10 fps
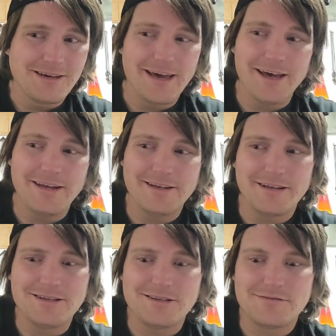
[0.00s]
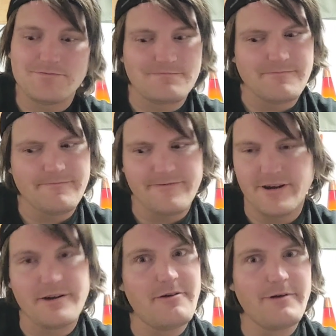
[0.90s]
and it's
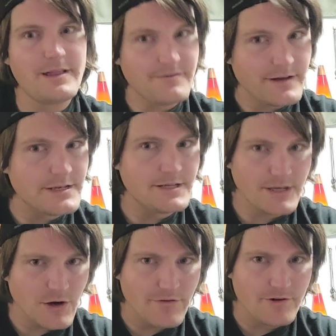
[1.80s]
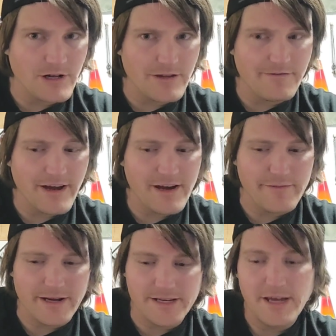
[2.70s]
very relevant to the overall
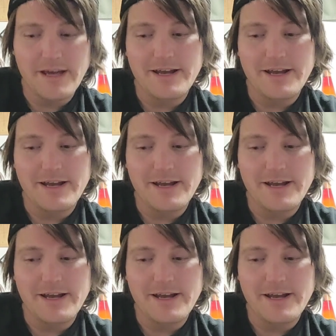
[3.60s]
environment.